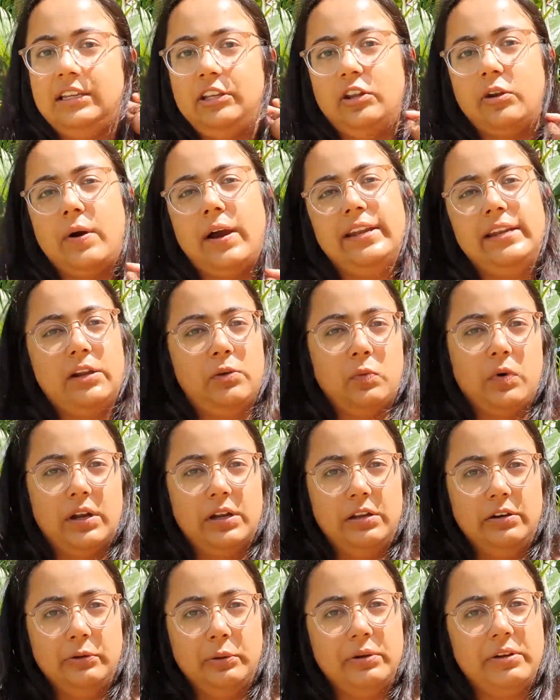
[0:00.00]
You know, I didn't want
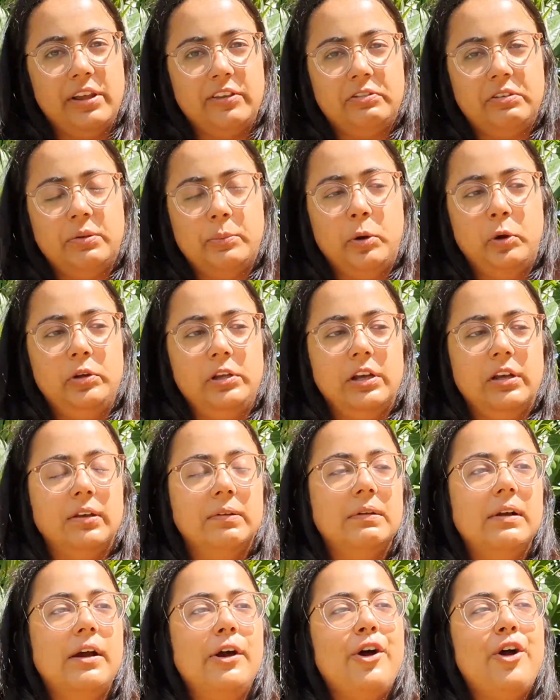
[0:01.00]
to do a testimonial
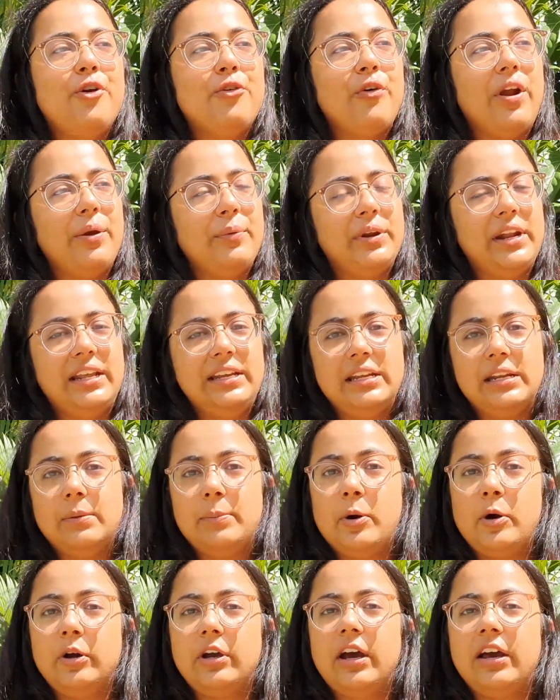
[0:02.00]
right when I did
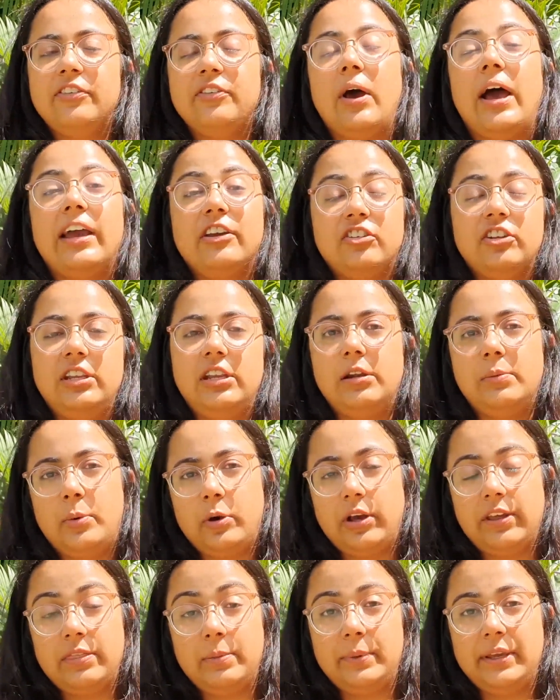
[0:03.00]
Iboga, so I actually did
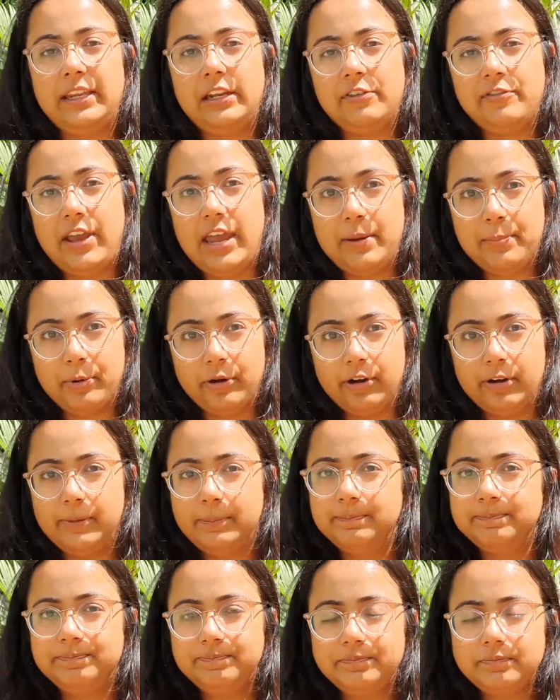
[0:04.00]
Iboga at the beginning of April.
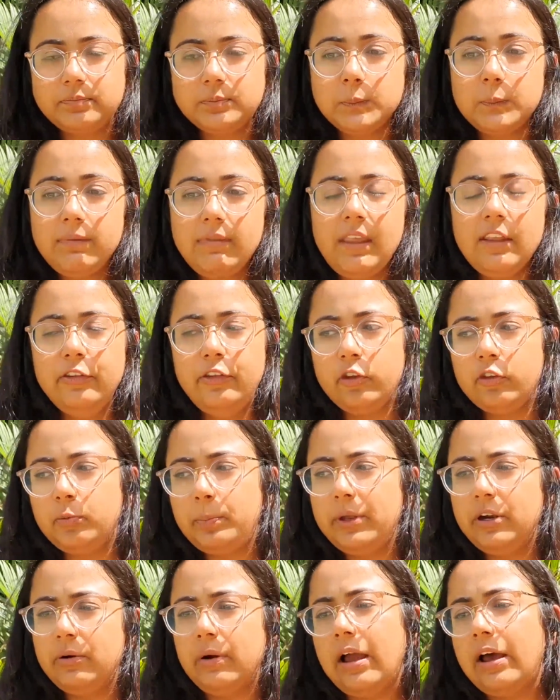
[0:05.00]
So it's
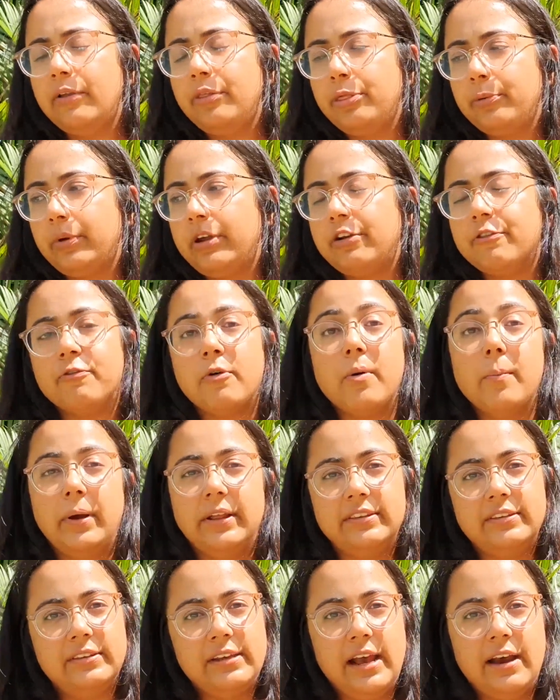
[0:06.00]
been around 3 or 4
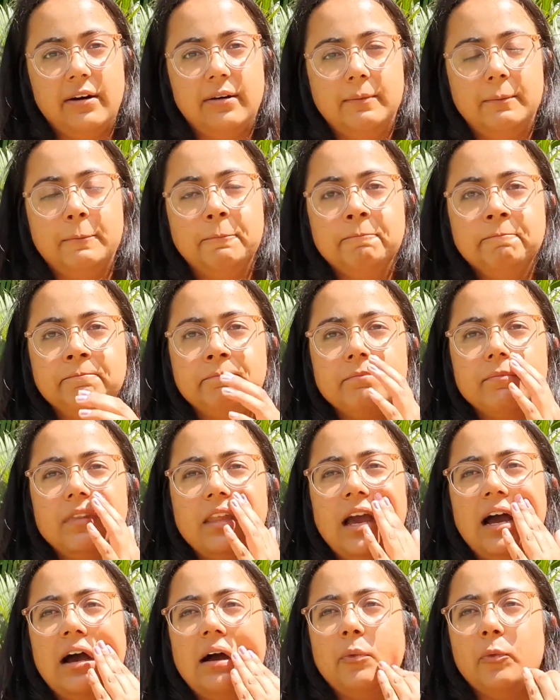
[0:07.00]
months now,
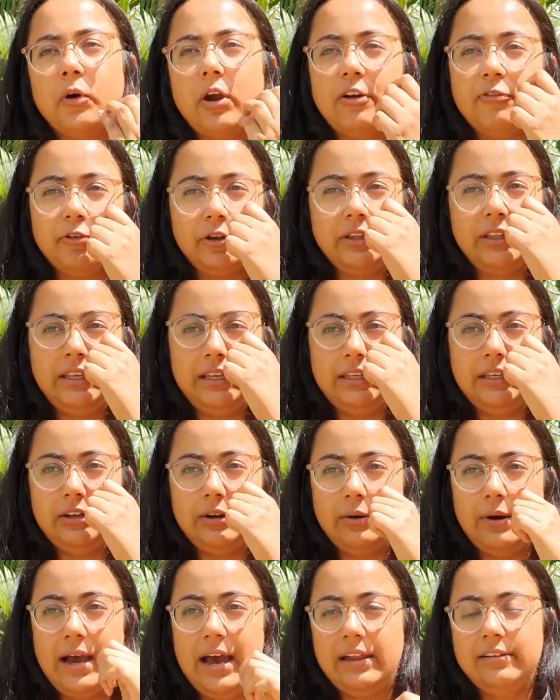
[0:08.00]
where I've really, you
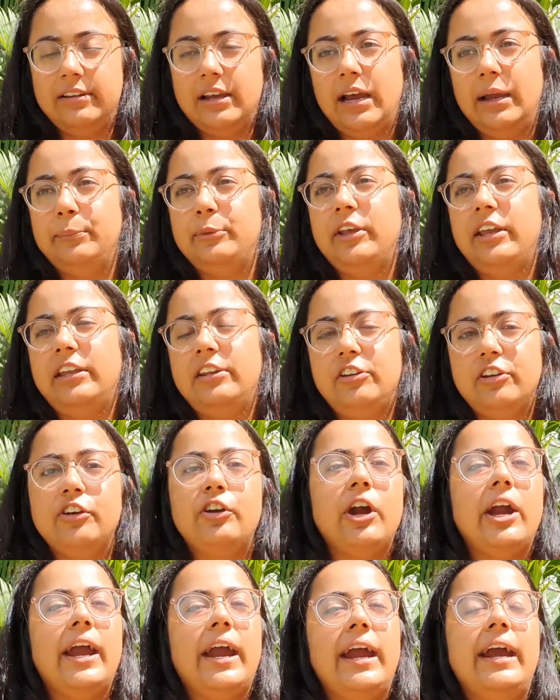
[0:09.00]
know, had time to
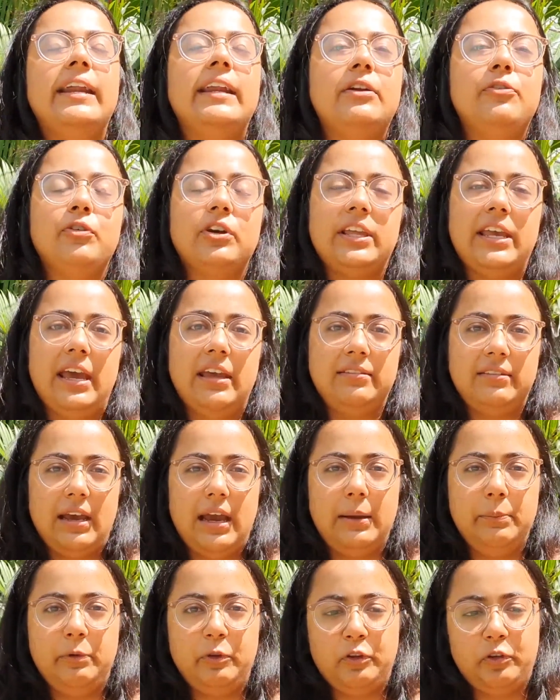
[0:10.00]
integrate and really had
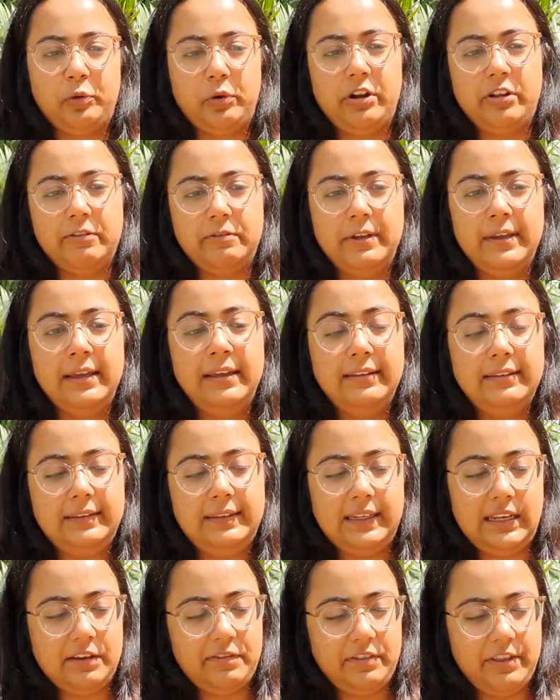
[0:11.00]
time to sort of
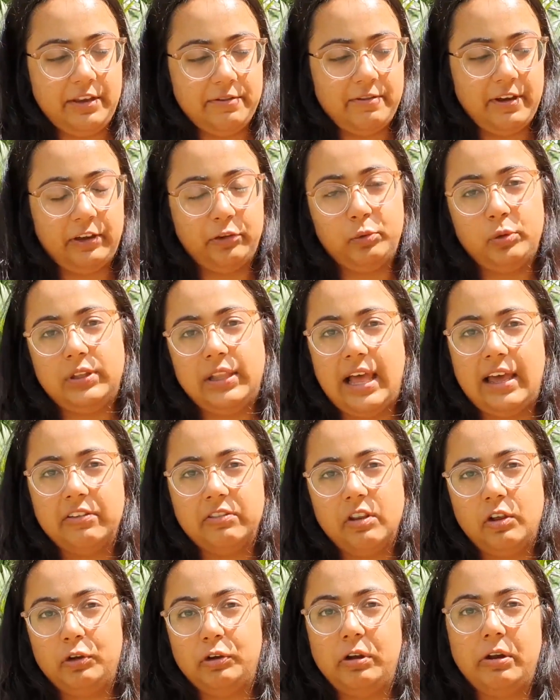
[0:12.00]
see if the effects would
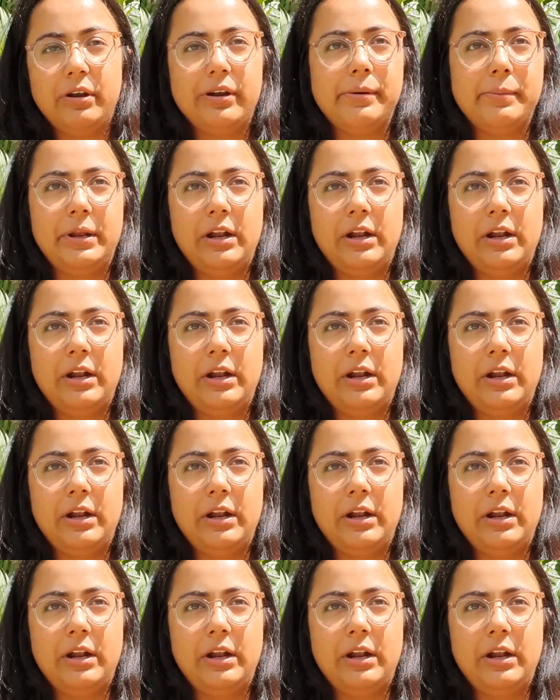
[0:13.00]
last long term.